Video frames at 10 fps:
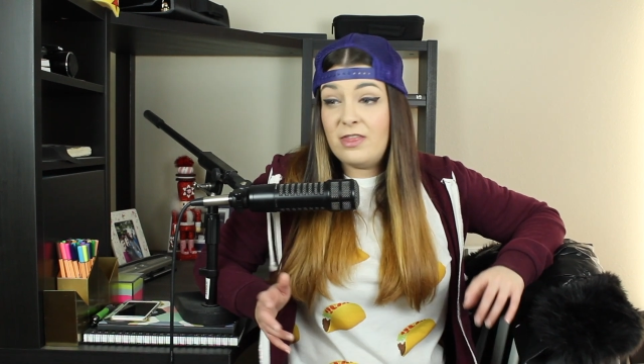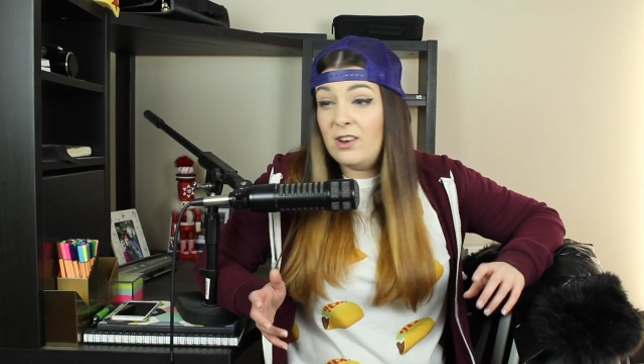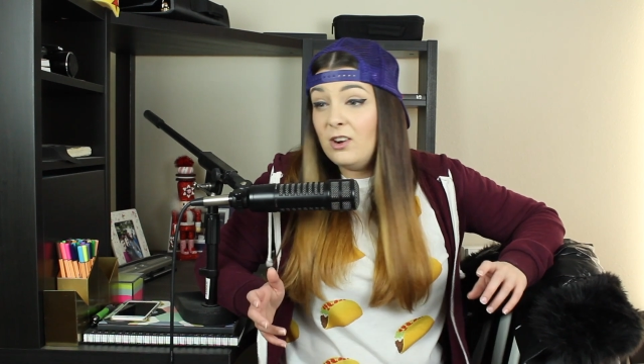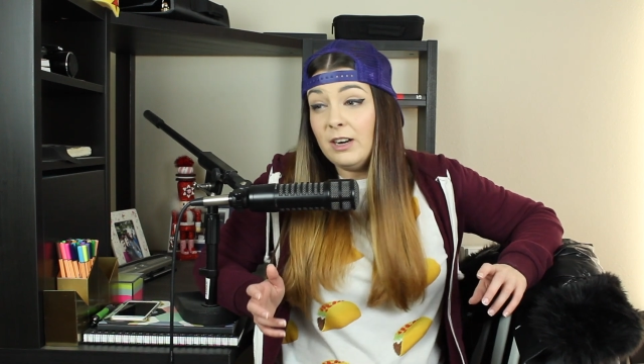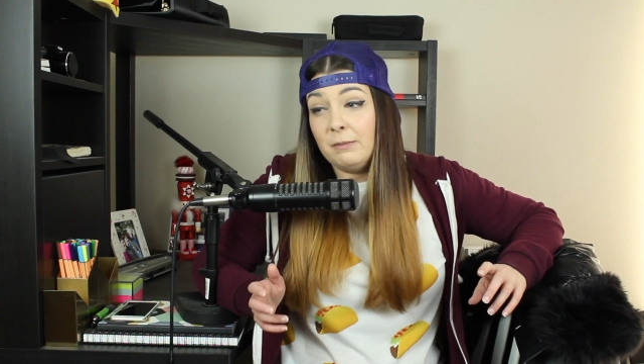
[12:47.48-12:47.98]

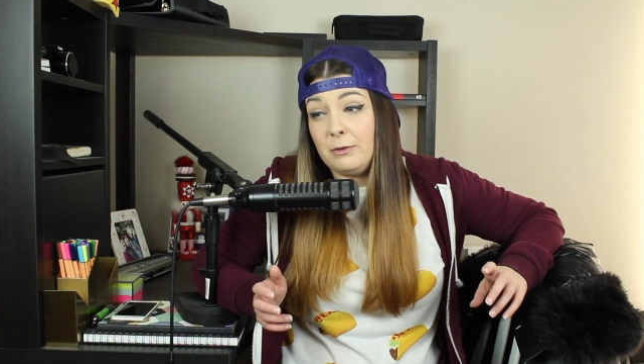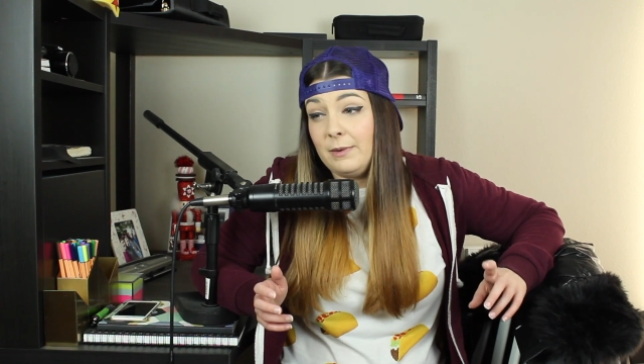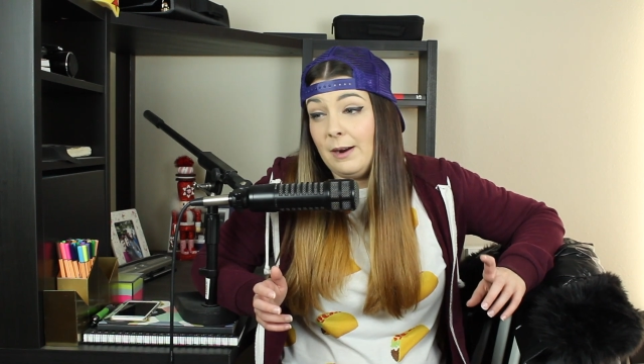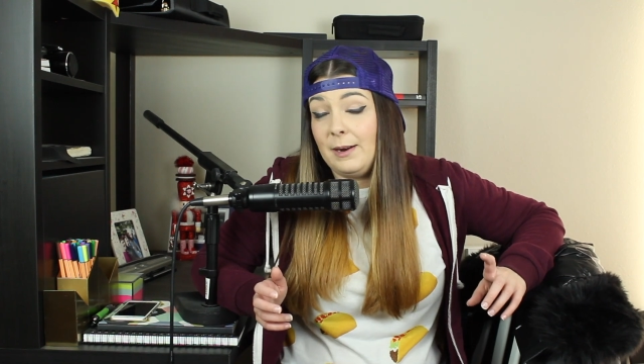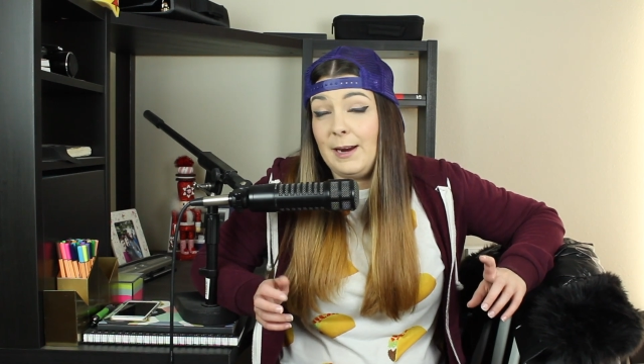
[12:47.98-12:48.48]
they're going to
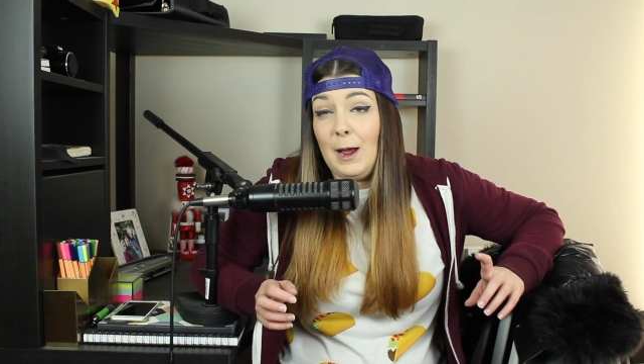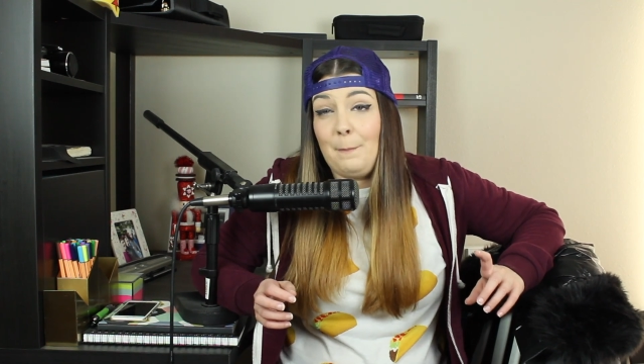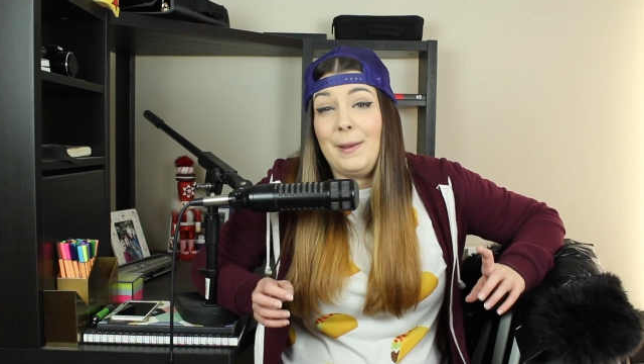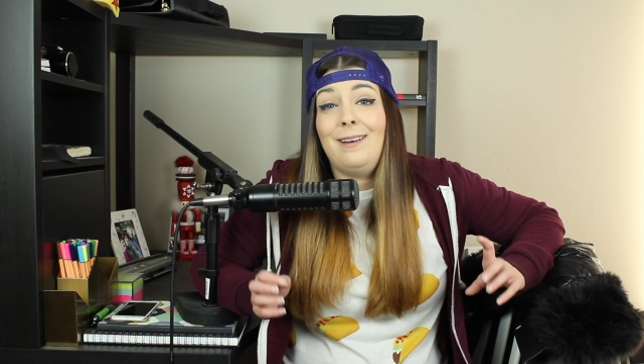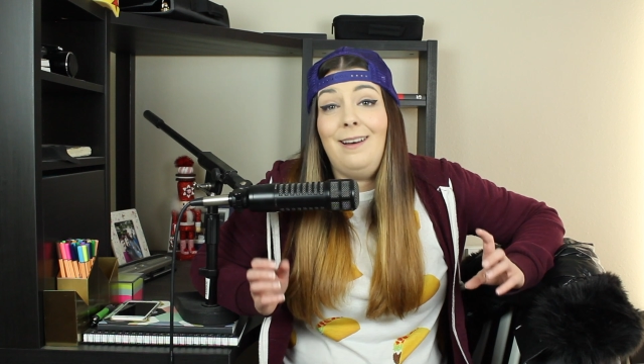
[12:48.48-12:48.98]
be rounding
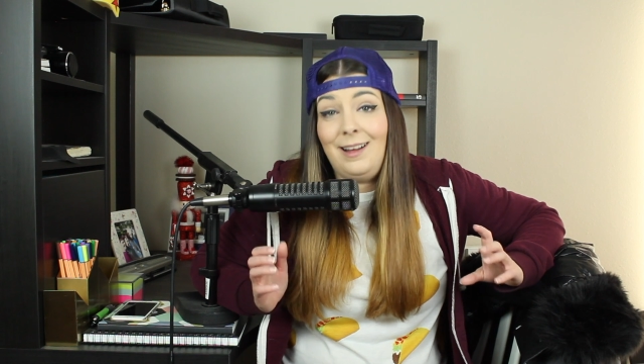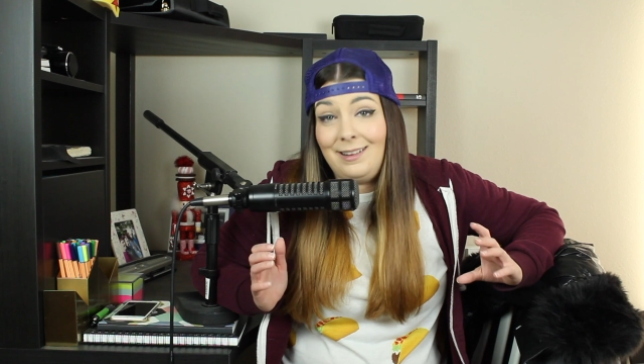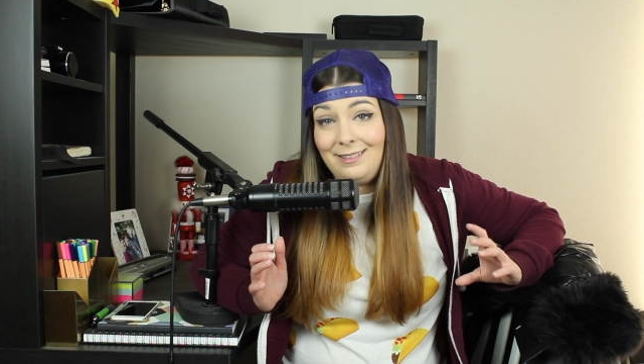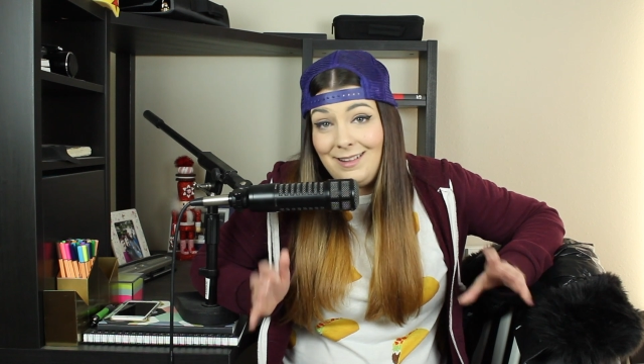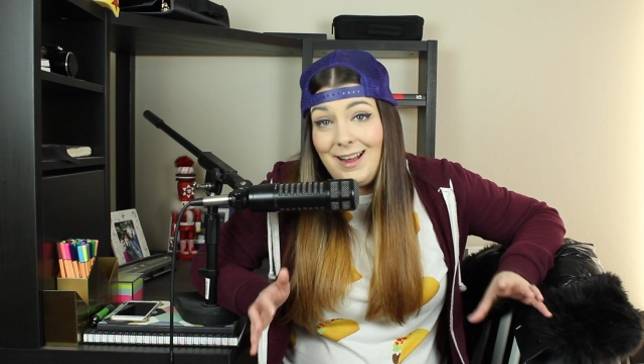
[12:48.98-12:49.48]
up
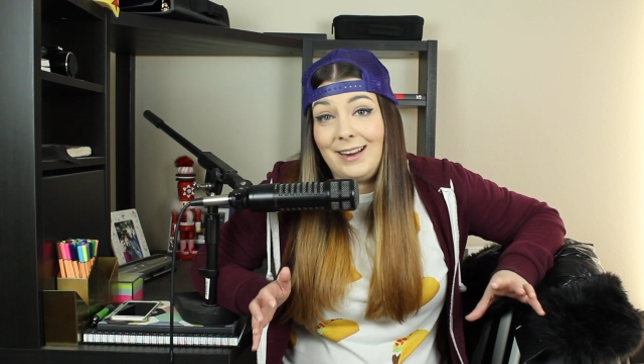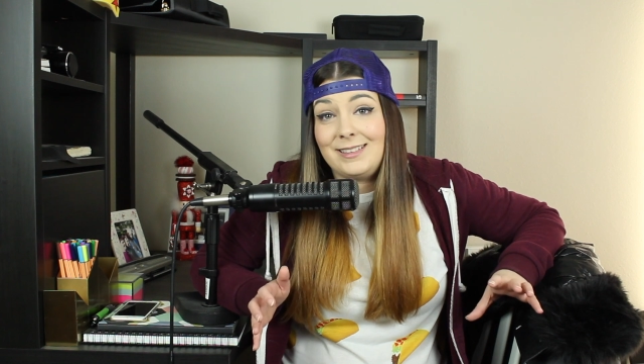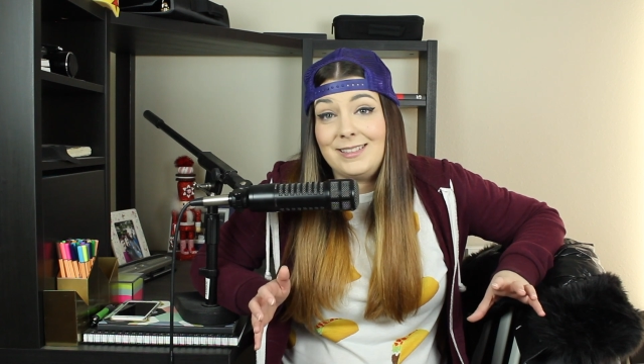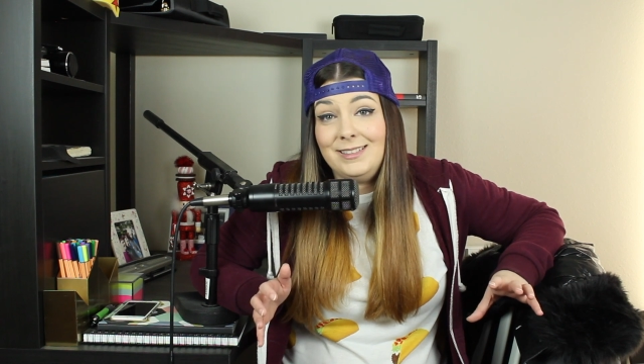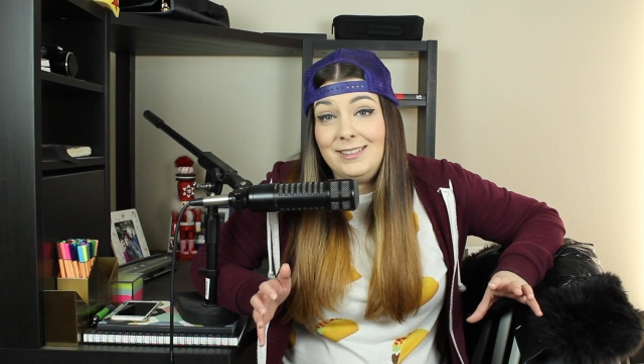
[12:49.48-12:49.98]
a
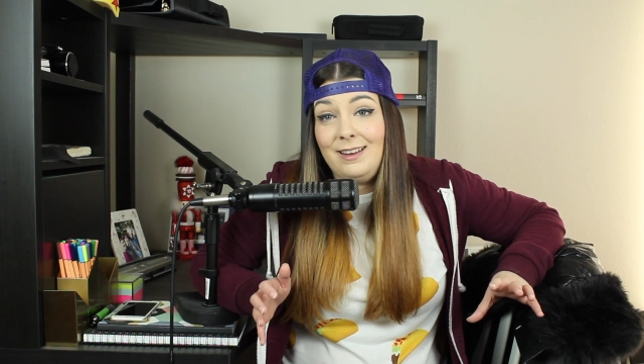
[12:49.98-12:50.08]
lot